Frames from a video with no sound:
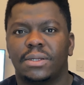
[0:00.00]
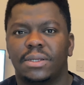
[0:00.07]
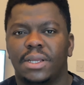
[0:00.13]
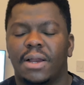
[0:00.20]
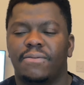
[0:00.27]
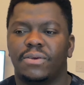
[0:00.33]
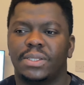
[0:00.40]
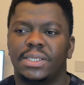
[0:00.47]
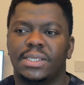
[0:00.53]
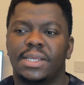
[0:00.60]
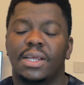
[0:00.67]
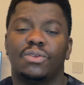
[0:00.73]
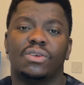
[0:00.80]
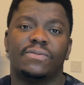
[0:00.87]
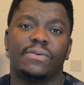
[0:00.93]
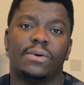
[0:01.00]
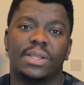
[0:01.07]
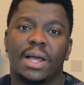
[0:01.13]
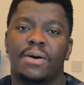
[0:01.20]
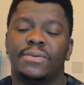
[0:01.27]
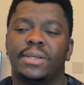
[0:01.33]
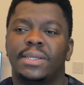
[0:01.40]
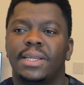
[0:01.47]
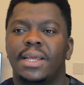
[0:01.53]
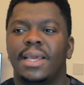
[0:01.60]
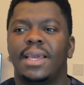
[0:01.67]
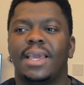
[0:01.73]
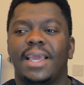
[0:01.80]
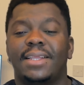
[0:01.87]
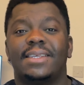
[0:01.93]
Yeah, for Teesside it was 4,000.
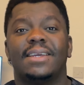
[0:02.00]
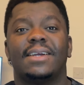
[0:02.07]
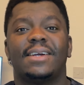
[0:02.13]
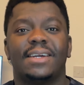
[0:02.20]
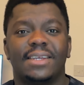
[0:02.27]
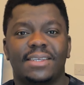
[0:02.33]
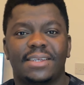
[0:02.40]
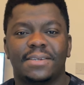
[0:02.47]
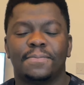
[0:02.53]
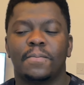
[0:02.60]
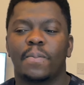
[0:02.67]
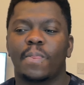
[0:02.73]
It increased,